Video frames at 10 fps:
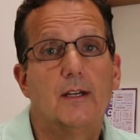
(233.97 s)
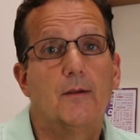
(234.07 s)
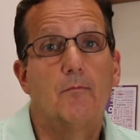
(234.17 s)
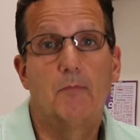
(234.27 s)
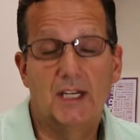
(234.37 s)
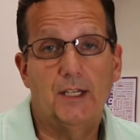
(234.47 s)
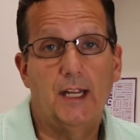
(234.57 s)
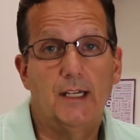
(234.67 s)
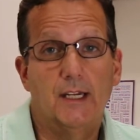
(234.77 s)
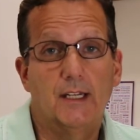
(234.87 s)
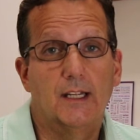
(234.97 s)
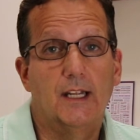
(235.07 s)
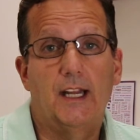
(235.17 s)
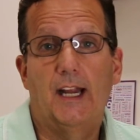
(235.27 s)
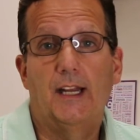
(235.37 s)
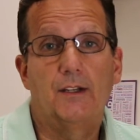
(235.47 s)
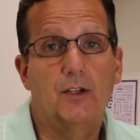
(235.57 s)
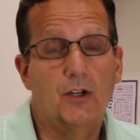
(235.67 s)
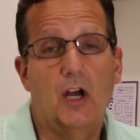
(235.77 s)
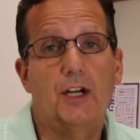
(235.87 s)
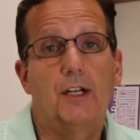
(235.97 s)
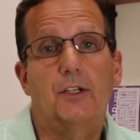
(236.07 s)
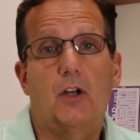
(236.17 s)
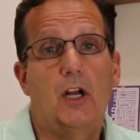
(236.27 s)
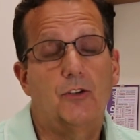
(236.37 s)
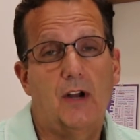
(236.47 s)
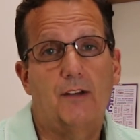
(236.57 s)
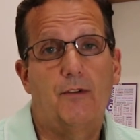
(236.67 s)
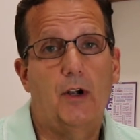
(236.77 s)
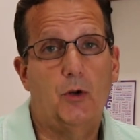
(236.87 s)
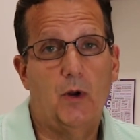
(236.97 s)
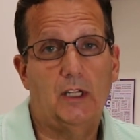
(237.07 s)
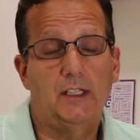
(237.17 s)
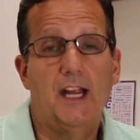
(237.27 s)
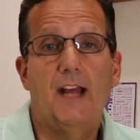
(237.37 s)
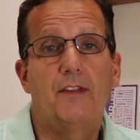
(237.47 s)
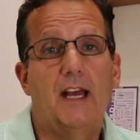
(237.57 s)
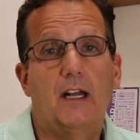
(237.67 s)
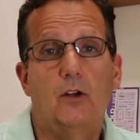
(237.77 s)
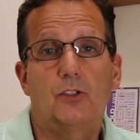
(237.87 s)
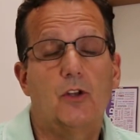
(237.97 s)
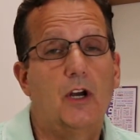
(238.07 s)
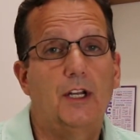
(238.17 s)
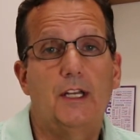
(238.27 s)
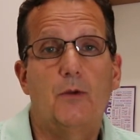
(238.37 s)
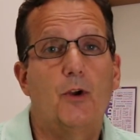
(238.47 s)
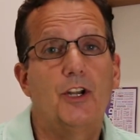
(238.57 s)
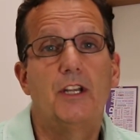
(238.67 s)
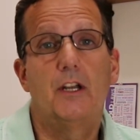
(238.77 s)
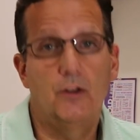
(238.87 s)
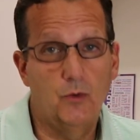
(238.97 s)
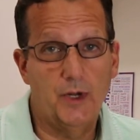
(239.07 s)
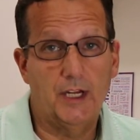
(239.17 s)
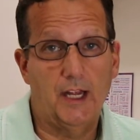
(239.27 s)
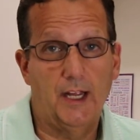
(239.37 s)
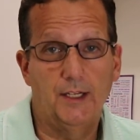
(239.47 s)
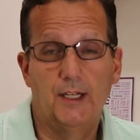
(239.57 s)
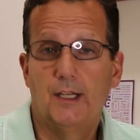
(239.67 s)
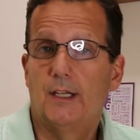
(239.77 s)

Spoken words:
Monday and got it under contract very quickly. Had that house gone anywhere near the weekend,